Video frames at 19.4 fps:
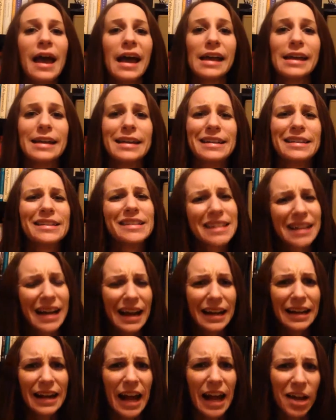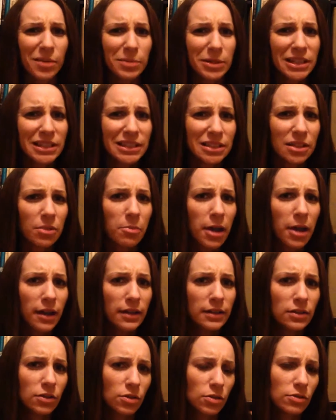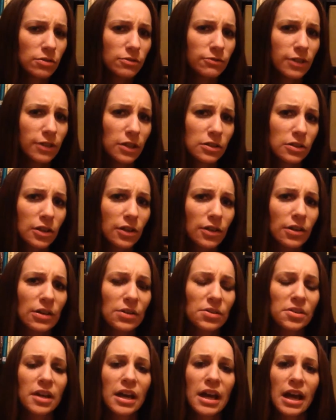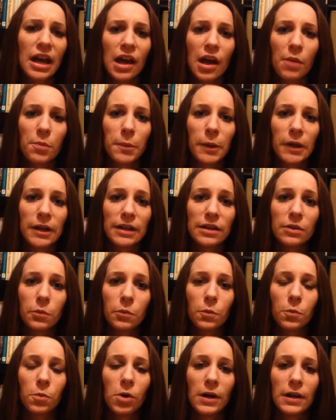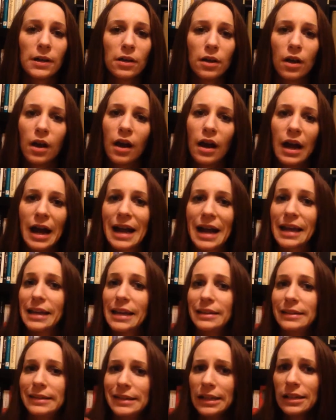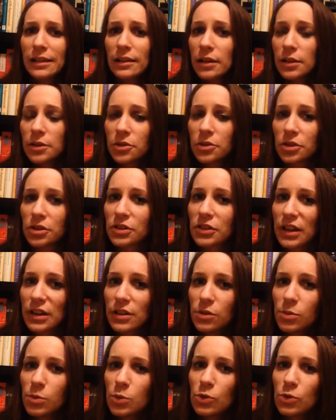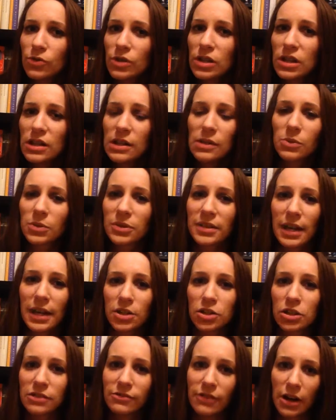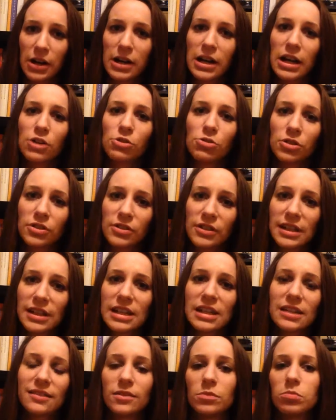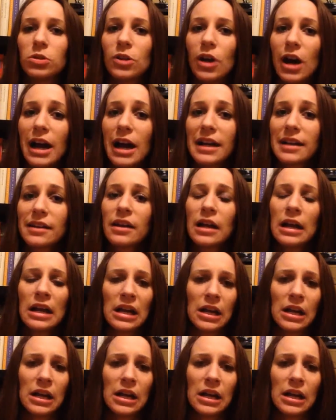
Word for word: And that kind of happened in The Man Who Fell to Earth. But what I did understand in the movie, it was actually very interesting, and the plot